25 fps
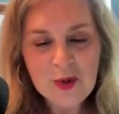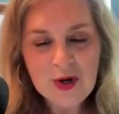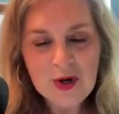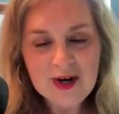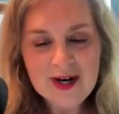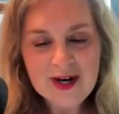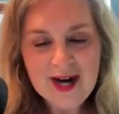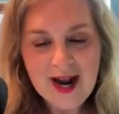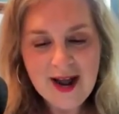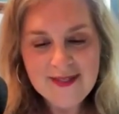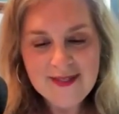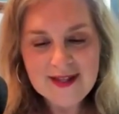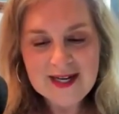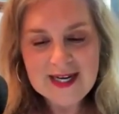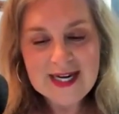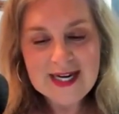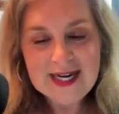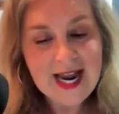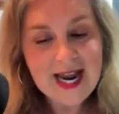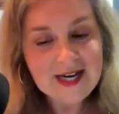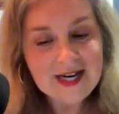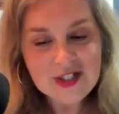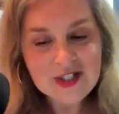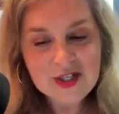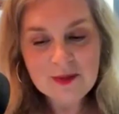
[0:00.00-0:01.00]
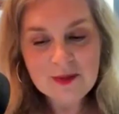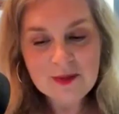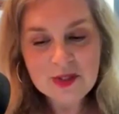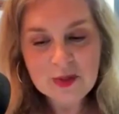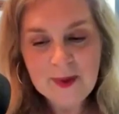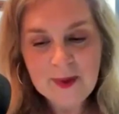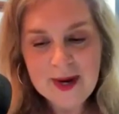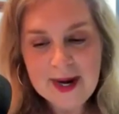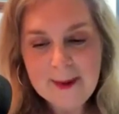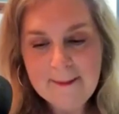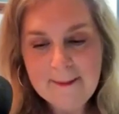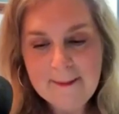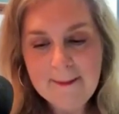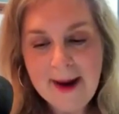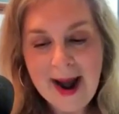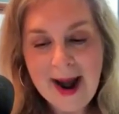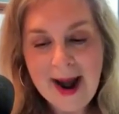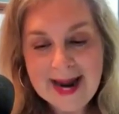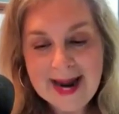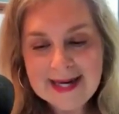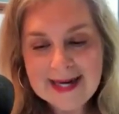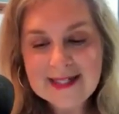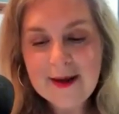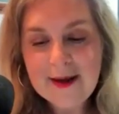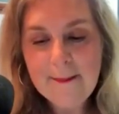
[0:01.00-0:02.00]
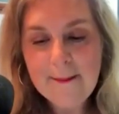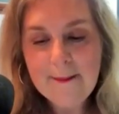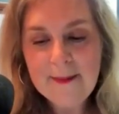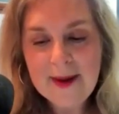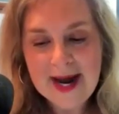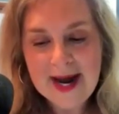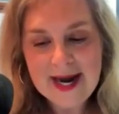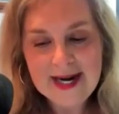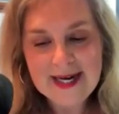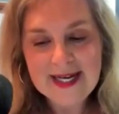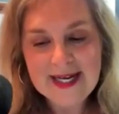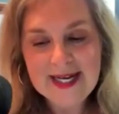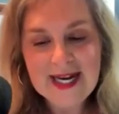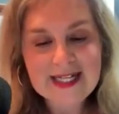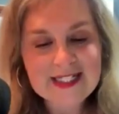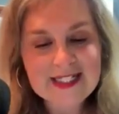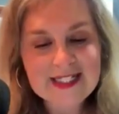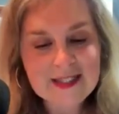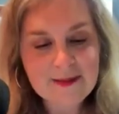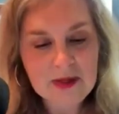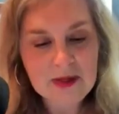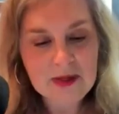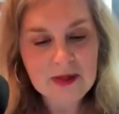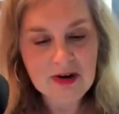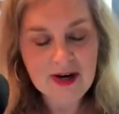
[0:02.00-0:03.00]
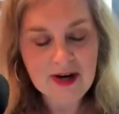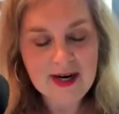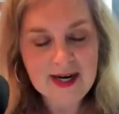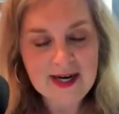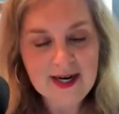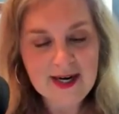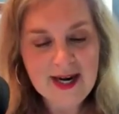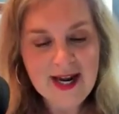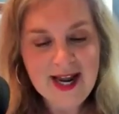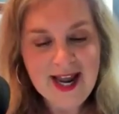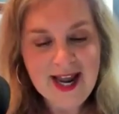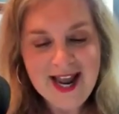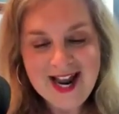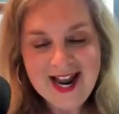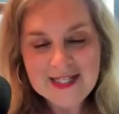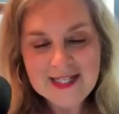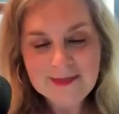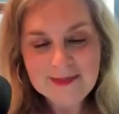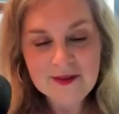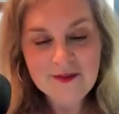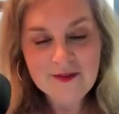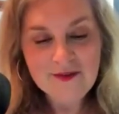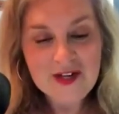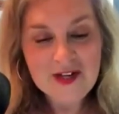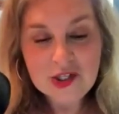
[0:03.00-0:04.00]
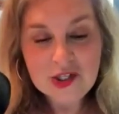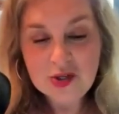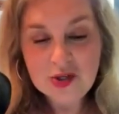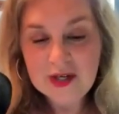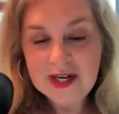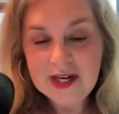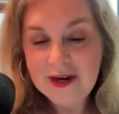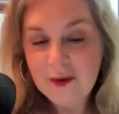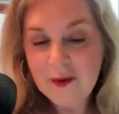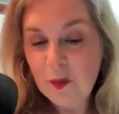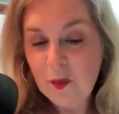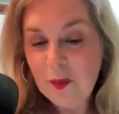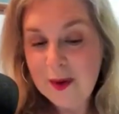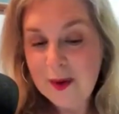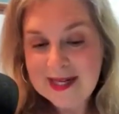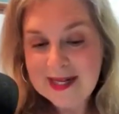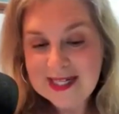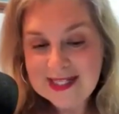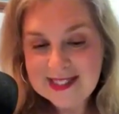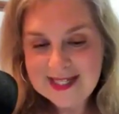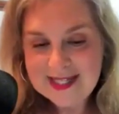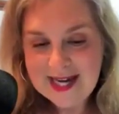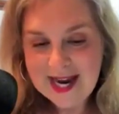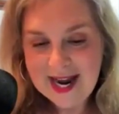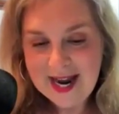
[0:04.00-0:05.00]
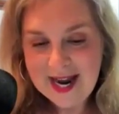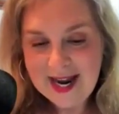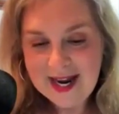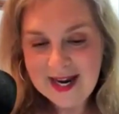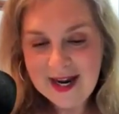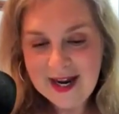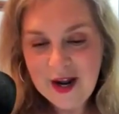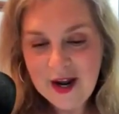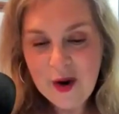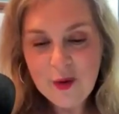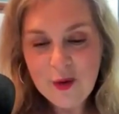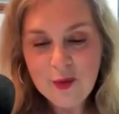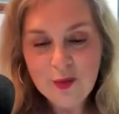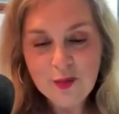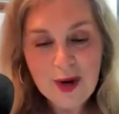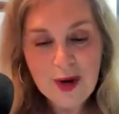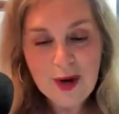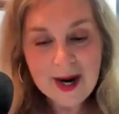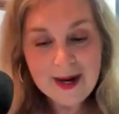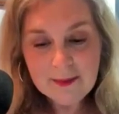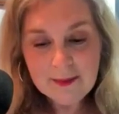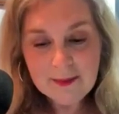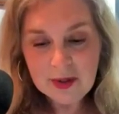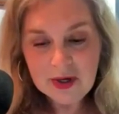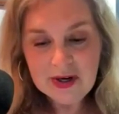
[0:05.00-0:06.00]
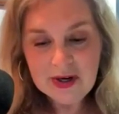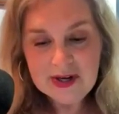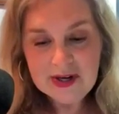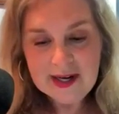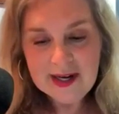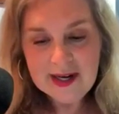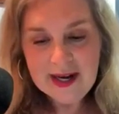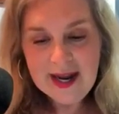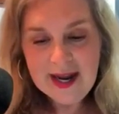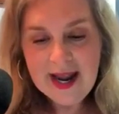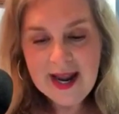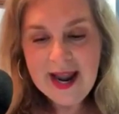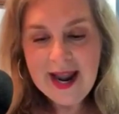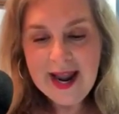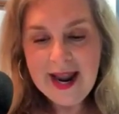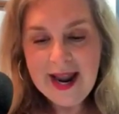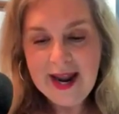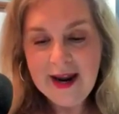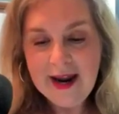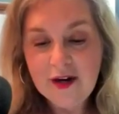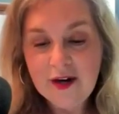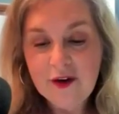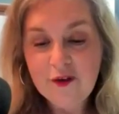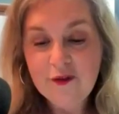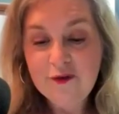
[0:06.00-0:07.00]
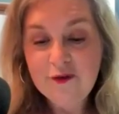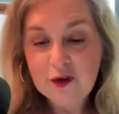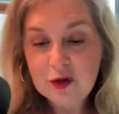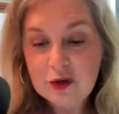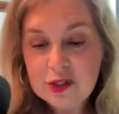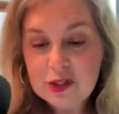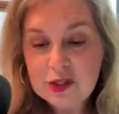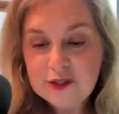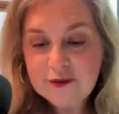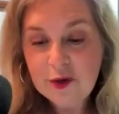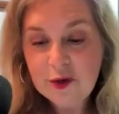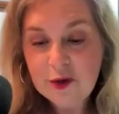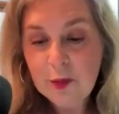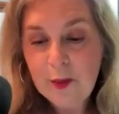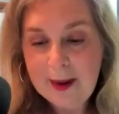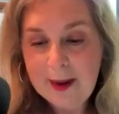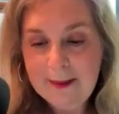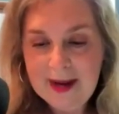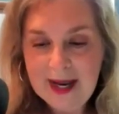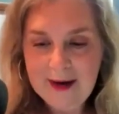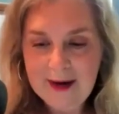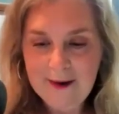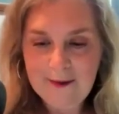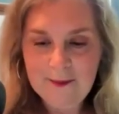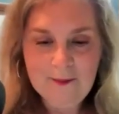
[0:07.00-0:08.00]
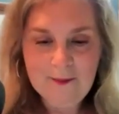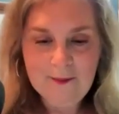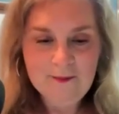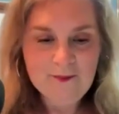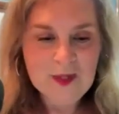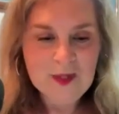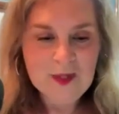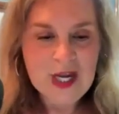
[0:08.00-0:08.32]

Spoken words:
Her work on the connection between mind, body, and spirit has been featured in Women's Day, Red Book, and First for Women.